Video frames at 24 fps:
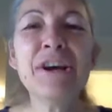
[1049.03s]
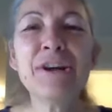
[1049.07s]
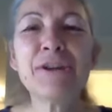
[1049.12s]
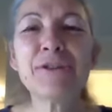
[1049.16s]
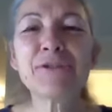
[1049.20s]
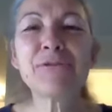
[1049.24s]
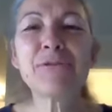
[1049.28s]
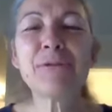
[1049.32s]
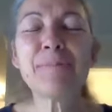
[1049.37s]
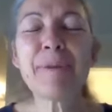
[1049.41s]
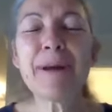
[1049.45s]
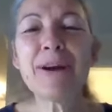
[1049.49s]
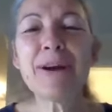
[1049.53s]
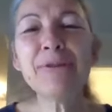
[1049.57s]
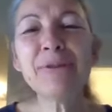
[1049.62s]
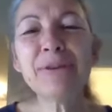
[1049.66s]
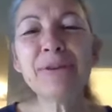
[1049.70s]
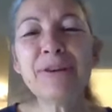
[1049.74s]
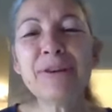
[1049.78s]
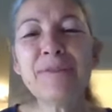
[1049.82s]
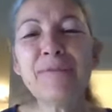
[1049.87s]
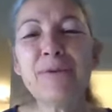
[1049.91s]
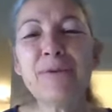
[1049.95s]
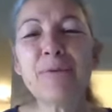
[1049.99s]
So
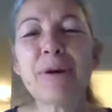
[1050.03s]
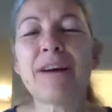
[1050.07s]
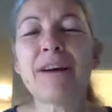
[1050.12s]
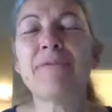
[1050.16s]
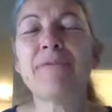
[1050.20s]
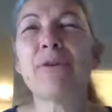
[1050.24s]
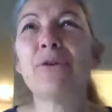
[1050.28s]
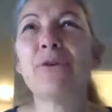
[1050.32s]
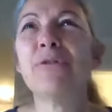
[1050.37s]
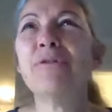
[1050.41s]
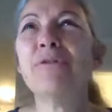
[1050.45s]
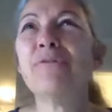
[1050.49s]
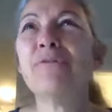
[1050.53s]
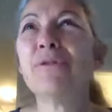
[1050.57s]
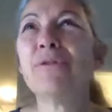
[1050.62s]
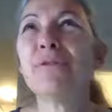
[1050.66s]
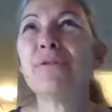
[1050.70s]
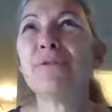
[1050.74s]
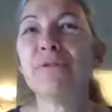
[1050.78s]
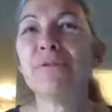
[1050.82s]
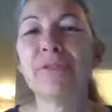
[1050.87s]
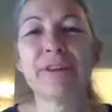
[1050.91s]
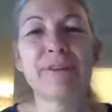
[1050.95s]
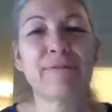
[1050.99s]
apparently if you have
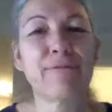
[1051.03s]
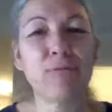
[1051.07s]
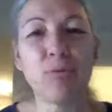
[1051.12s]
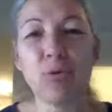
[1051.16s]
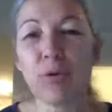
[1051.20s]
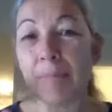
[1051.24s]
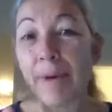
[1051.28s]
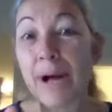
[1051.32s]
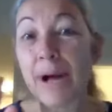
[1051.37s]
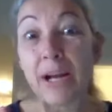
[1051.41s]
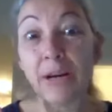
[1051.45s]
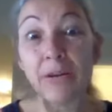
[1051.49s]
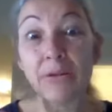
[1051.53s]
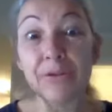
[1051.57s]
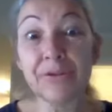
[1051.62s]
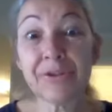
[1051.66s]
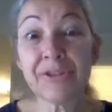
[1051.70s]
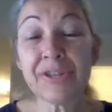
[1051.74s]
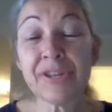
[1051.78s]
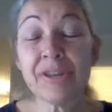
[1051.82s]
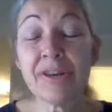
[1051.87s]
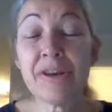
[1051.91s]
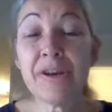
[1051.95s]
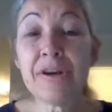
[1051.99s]
over like four
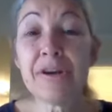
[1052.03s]
bottles,